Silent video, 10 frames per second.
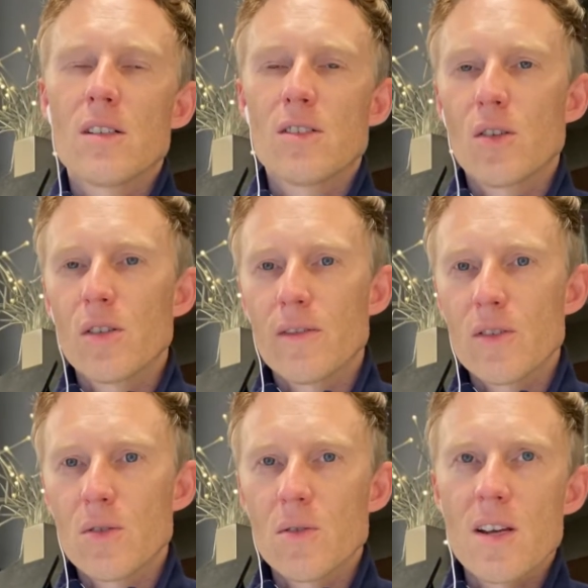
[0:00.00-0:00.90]
done the
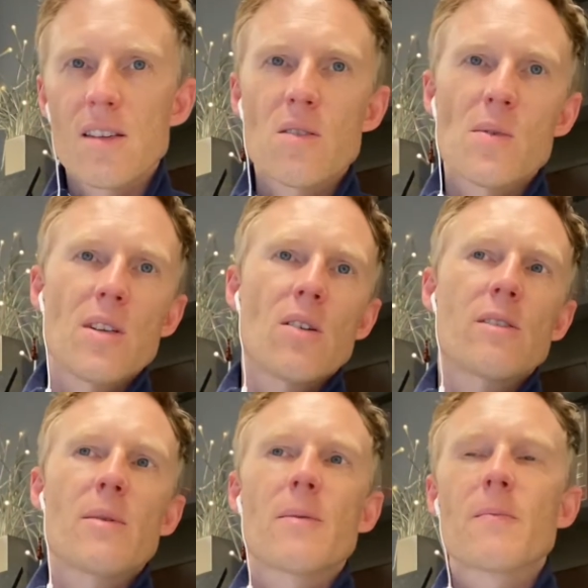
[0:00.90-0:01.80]
first two tests that we talked
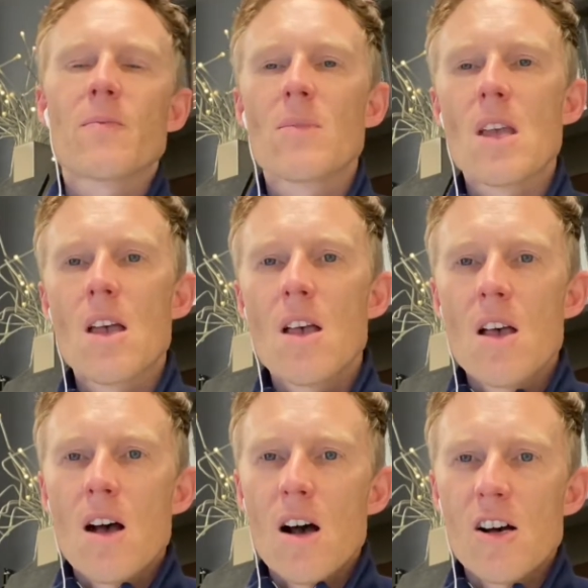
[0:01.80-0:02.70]
about.
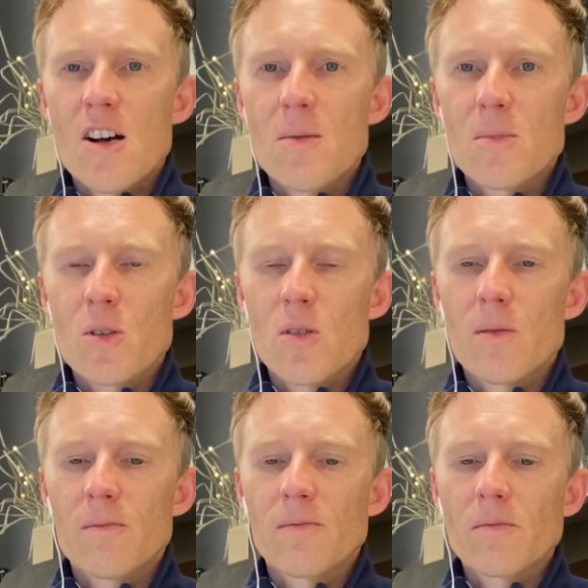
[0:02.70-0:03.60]
So
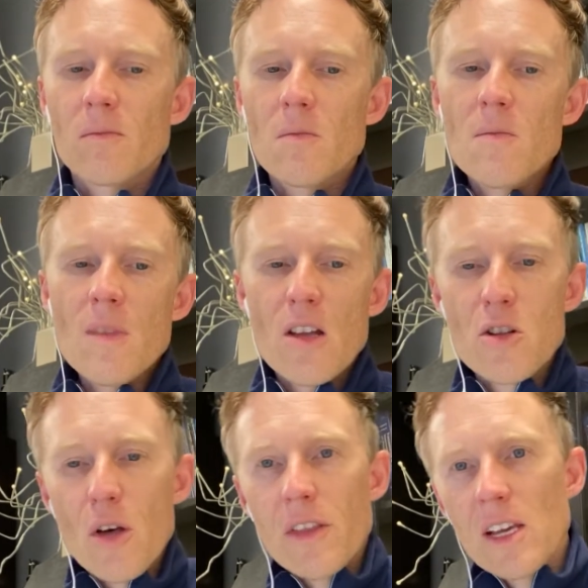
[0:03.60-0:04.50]

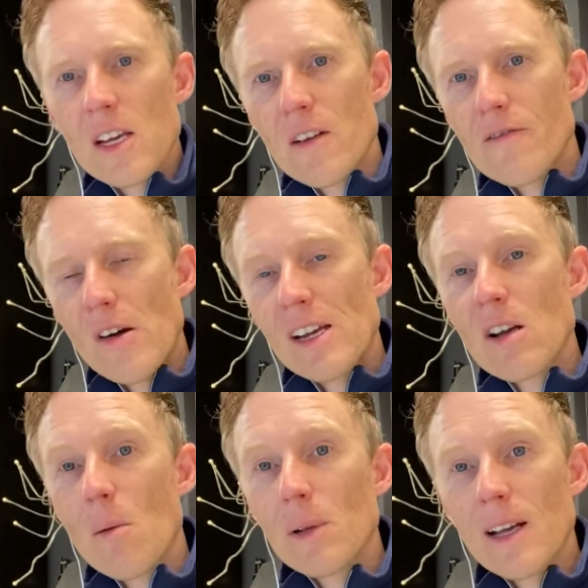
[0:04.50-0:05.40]
nothing very
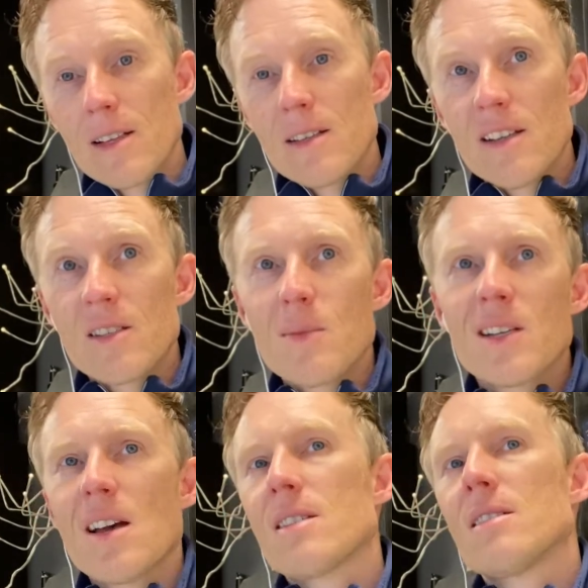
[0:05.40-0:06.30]
complicated needs to be
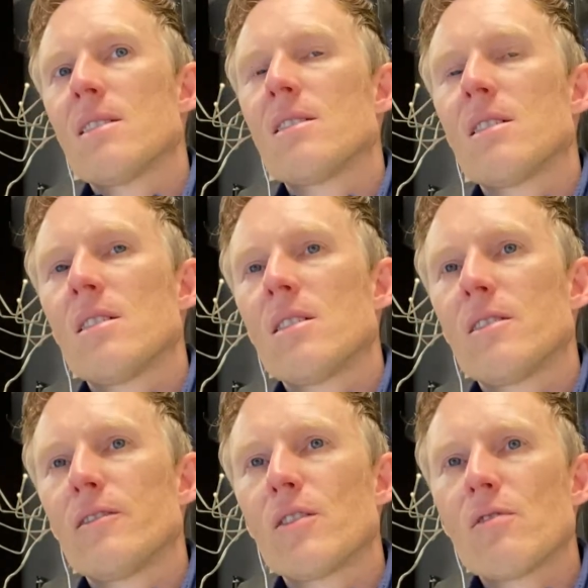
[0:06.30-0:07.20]
tested
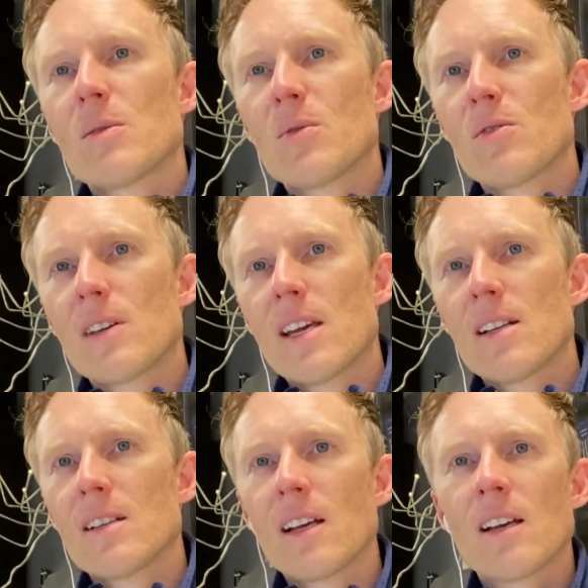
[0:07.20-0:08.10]
for the respiratory
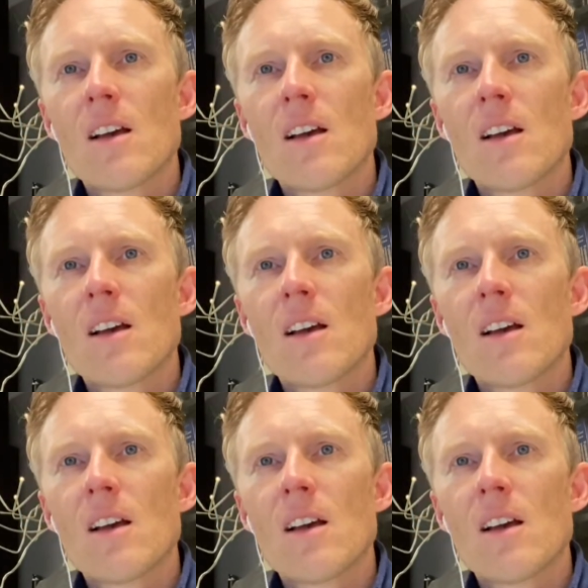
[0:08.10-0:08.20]
gating.